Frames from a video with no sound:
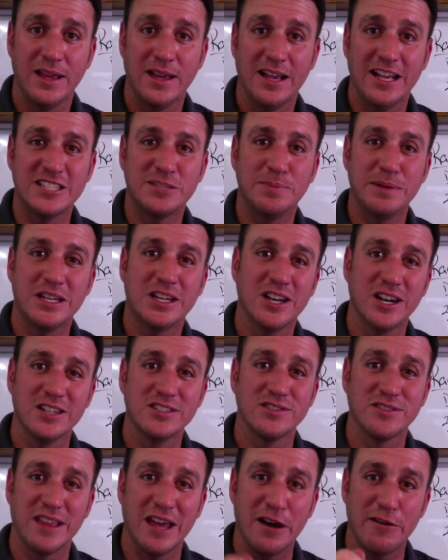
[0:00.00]
it's
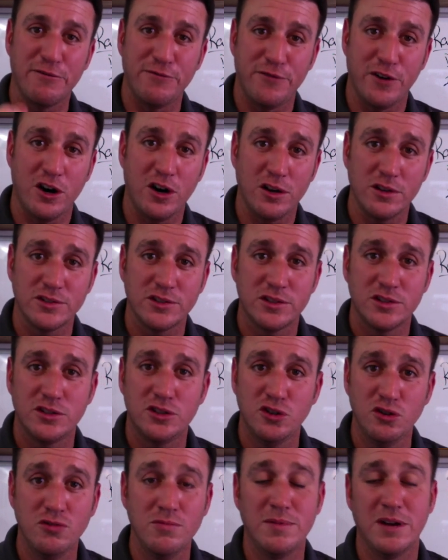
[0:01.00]
because of that false
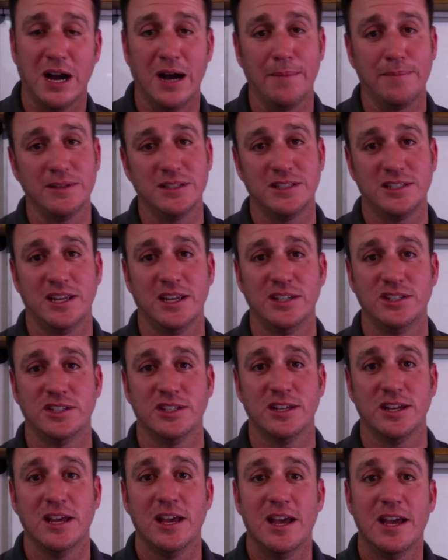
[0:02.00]
tube
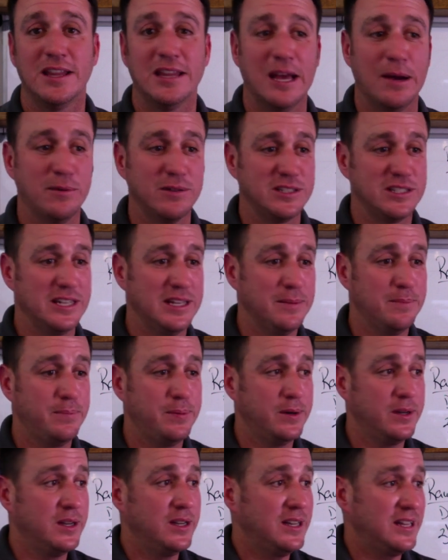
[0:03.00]
compensation that was
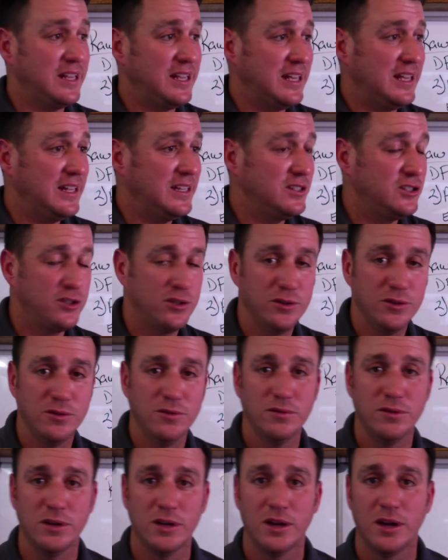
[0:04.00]
inputted
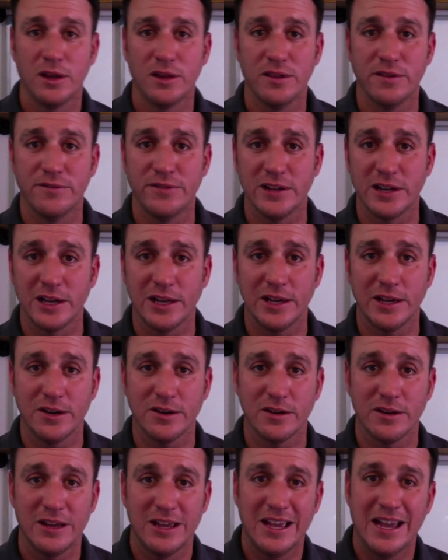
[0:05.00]
into the
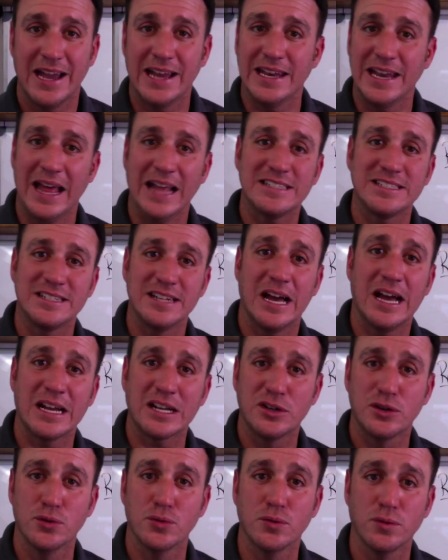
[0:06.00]
ventilator. And that's
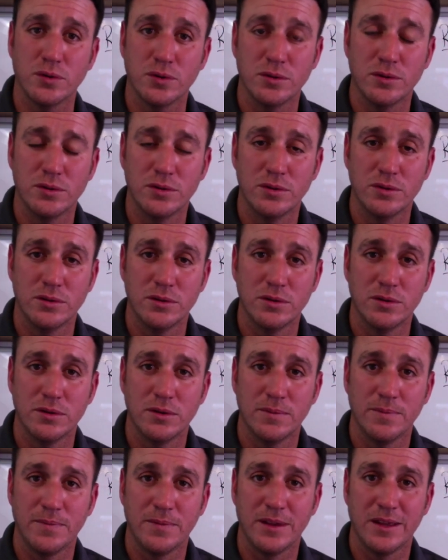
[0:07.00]
not cool.
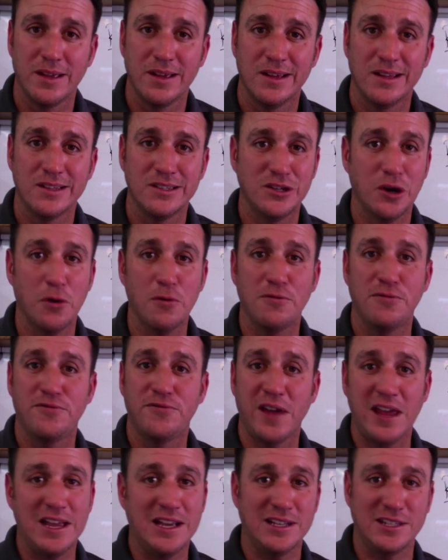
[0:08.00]
Don't
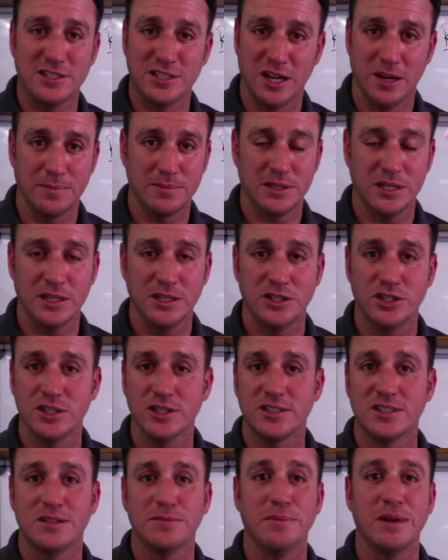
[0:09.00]
fake something
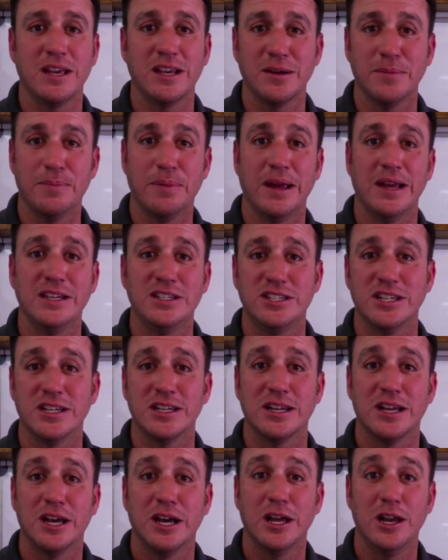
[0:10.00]
just to make a
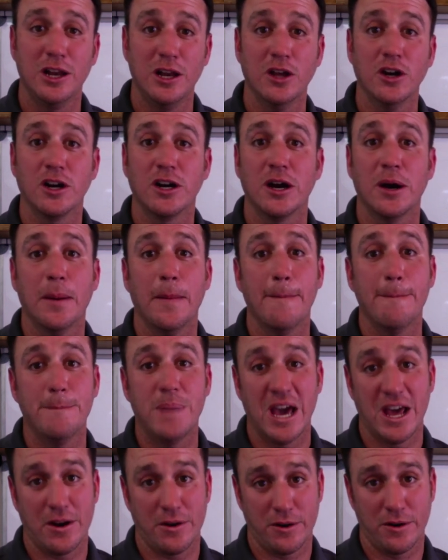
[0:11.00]
patient look
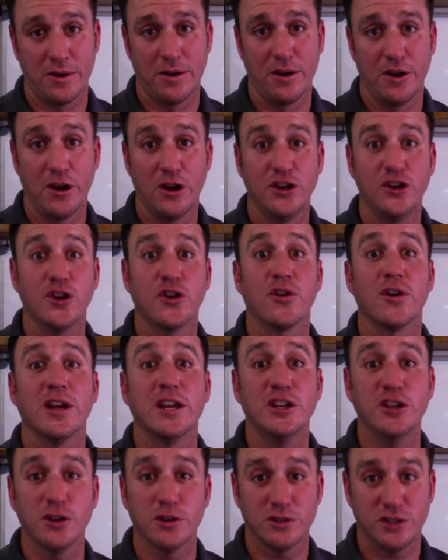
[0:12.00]
better
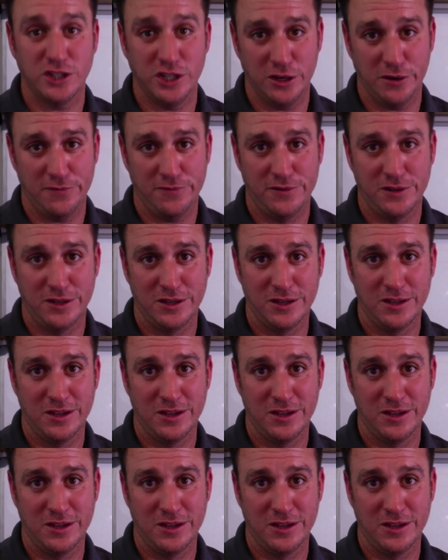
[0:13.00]
during your shift